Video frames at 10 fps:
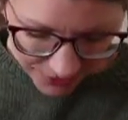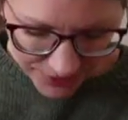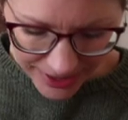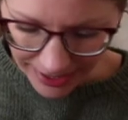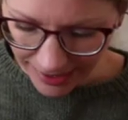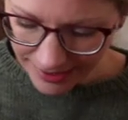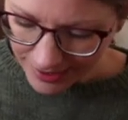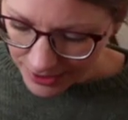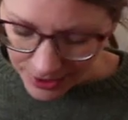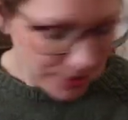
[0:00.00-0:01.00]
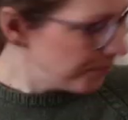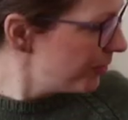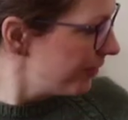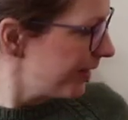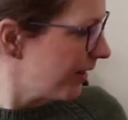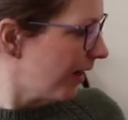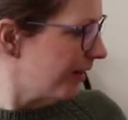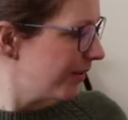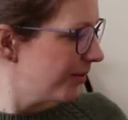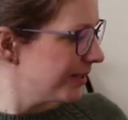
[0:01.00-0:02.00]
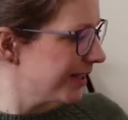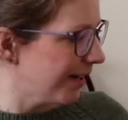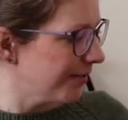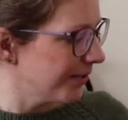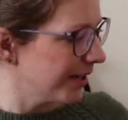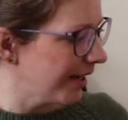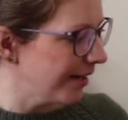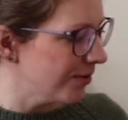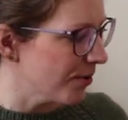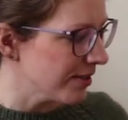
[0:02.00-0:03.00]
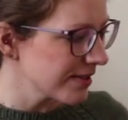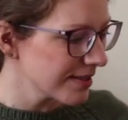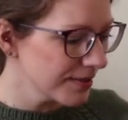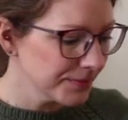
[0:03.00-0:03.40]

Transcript: Okay, moving on. Hold on, we're getting hoarse.